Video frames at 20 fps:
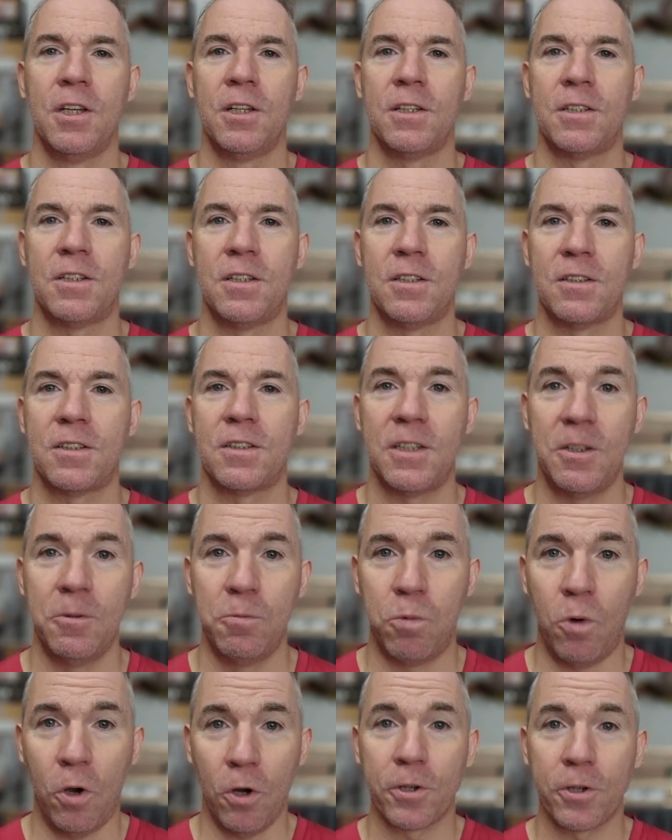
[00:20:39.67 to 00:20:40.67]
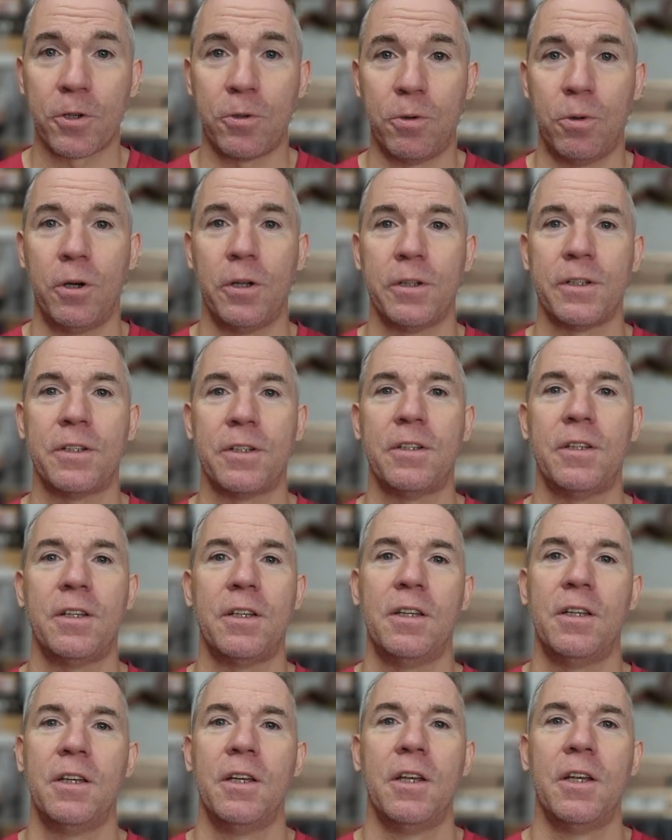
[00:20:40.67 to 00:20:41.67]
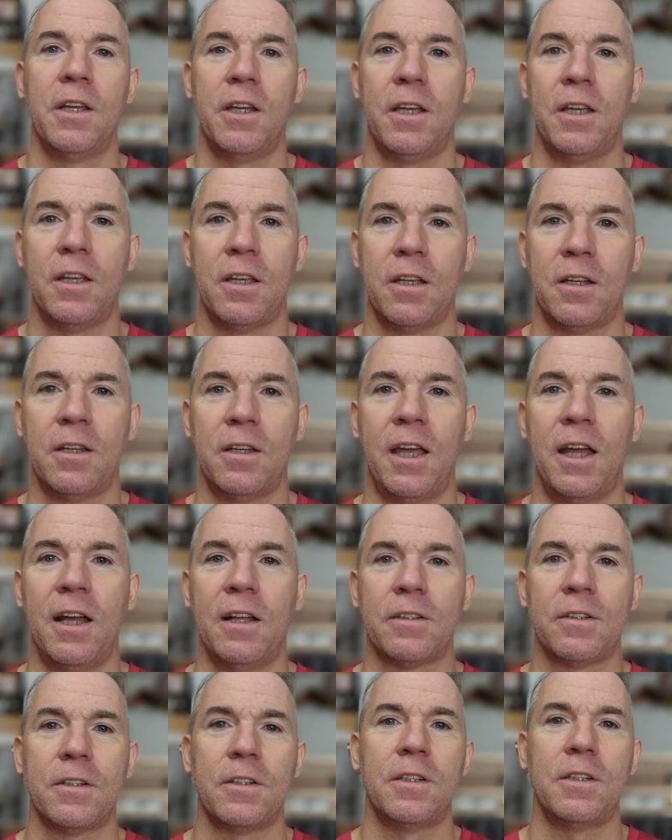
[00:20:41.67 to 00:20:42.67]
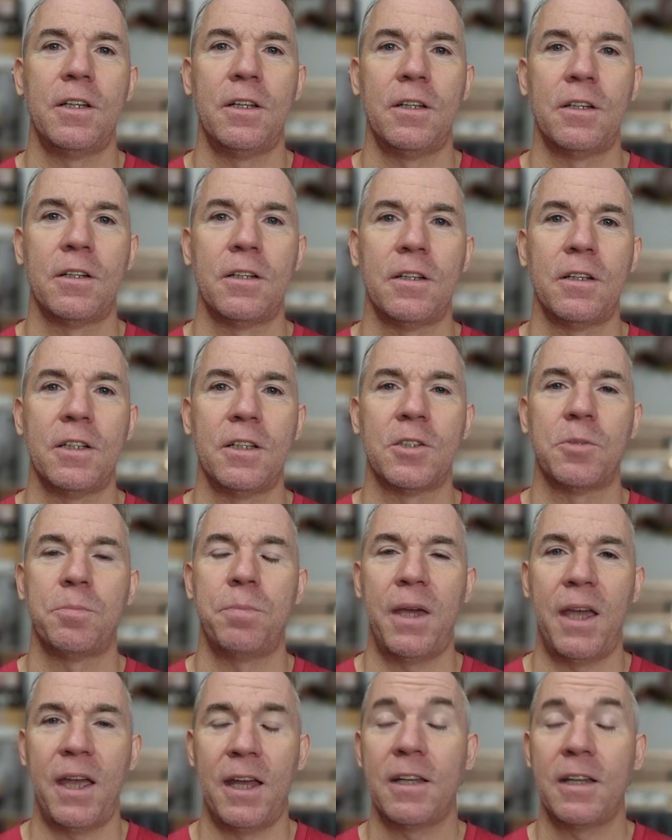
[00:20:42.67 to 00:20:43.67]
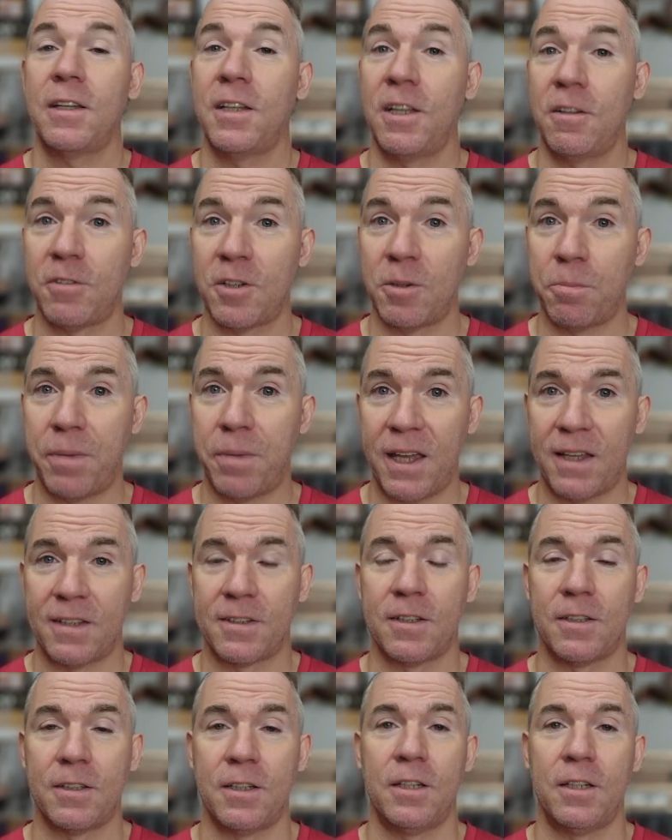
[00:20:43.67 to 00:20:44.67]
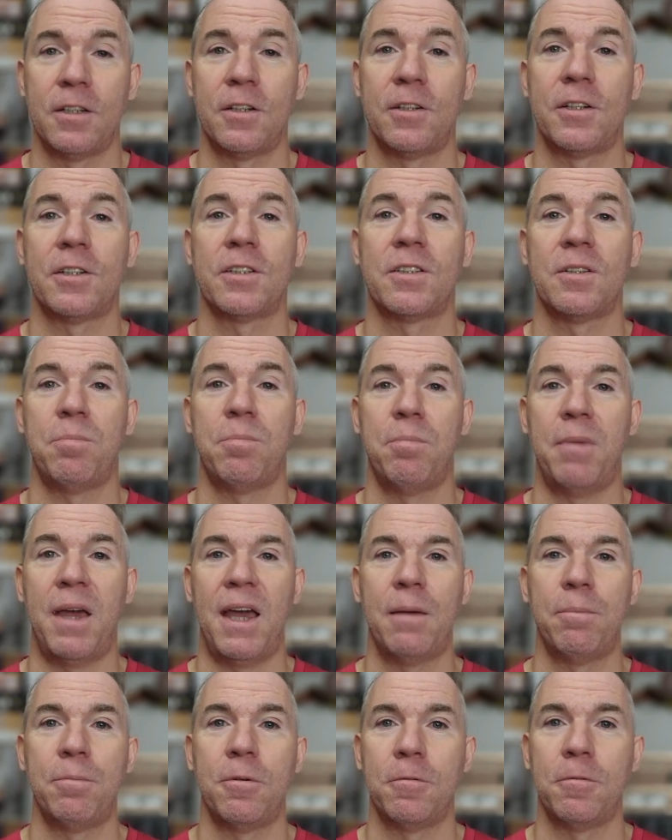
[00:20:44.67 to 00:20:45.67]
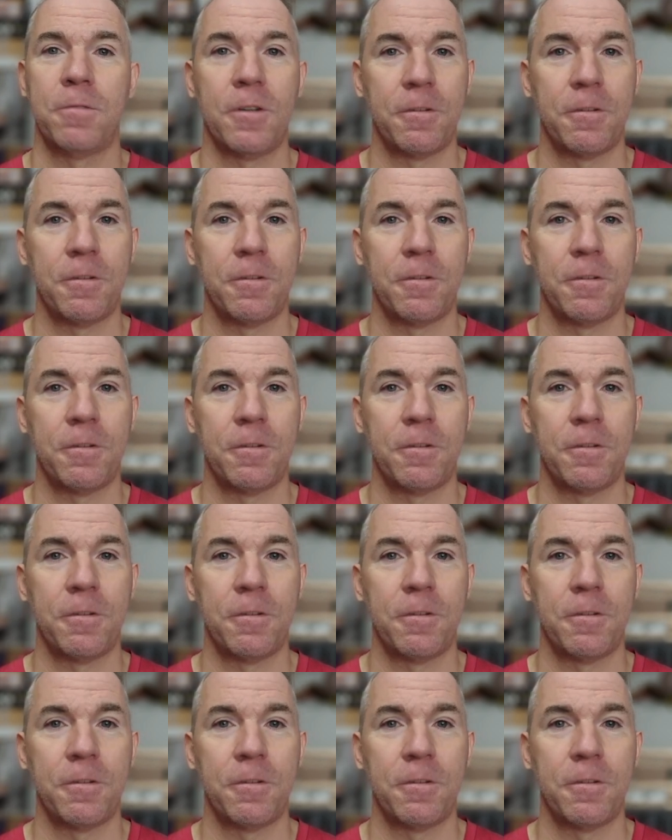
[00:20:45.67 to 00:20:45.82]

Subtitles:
since the water quality in Altadena is bad, and even in Pasadena, there's a map of,